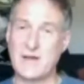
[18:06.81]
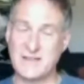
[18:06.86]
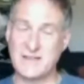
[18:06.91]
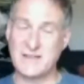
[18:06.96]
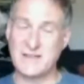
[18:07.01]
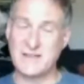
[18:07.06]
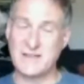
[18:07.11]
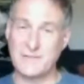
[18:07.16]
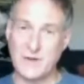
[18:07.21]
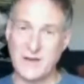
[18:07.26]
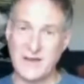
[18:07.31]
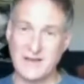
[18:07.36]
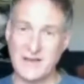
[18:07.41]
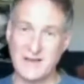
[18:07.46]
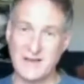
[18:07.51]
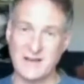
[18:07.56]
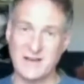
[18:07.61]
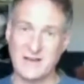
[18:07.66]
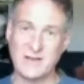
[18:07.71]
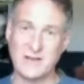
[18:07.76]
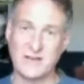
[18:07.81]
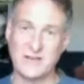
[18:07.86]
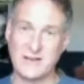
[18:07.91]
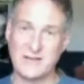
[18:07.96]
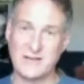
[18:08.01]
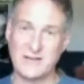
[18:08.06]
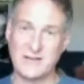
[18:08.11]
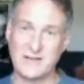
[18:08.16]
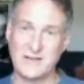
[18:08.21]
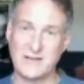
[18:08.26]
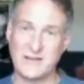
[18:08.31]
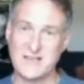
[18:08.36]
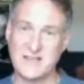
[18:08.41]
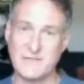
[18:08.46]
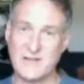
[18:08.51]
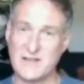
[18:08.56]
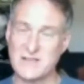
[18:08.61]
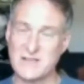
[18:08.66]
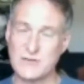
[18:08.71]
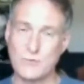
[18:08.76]
Next week's another massive week.
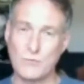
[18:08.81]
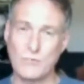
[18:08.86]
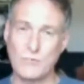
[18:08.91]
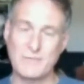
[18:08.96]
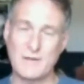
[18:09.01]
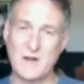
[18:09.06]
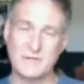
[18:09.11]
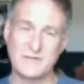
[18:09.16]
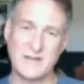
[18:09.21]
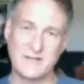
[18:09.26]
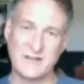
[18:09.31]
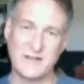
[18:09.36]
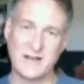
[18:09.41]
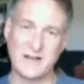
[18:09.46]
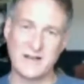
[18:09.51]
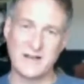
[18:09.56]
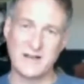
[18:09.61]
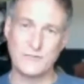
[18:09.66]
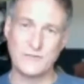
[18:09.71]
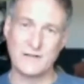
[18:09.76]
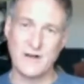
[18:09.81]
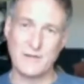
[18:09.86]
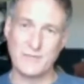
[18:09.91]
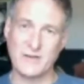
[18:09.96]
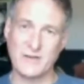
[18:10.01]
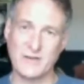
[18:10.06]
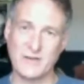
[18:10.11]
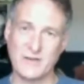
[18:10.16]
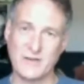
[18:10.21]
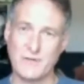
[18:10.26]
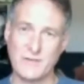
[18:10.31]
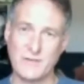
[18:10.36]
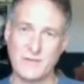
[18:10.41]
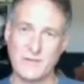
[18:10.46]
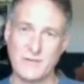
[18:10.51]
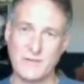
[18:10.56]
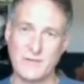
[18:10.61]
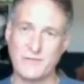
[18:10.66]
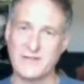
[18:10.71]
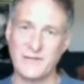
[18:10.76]
You can see there's events all up and down the
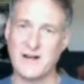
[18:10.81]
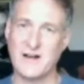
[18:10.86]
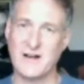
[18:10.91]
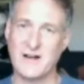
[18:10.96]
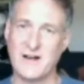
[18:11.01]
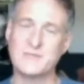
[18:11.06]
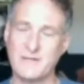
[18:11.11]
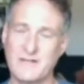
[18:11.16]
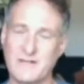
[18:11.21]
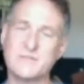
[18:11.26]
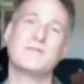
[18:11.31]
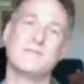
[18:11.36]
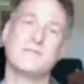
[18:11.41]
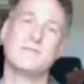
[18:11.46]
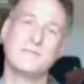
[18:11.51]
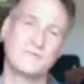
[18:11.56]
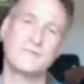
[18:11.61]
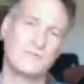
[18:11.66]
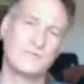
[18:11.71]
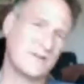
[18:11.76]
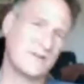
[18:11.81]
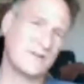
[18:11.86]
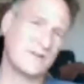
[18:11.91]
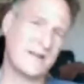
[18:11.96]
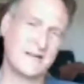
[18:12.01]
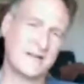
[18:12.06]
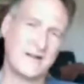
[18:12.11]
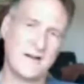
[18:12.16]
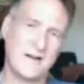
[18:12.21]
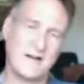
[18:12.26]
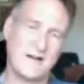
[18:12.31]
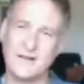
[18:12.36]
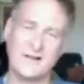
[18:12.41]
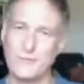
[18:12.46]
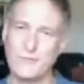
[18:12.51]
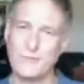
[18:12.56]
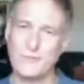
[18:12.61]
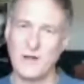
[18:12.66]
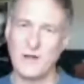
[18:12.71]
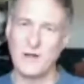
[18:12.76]
country. I'm going to be off in the car up to
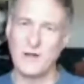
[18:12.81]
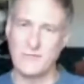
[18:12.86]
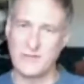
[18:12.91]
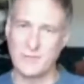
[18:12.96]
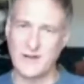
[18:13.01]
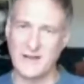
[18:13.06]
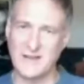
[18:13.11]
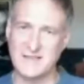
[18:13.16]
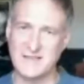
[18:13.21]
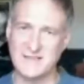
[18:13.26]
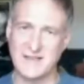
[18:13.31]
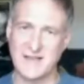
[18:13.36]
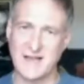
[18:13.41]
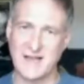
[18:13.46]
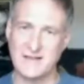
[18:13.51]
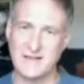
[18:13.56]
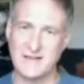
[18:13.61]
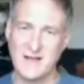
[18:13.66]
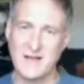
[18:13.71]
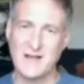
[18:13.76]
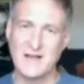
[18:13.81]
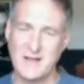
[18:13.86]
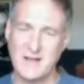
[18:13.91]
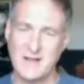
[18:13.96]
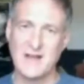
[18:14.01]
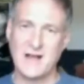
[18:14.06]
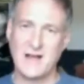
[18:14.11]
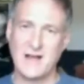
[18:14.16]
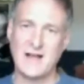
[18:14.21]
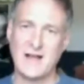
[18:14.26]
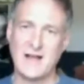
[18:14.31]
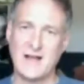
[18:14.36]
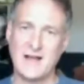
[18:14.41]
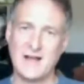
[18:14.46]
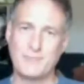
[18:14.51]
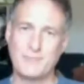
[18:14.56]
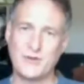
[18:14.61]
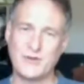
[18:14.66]
Coventry, down to Cardiff, all over the place again.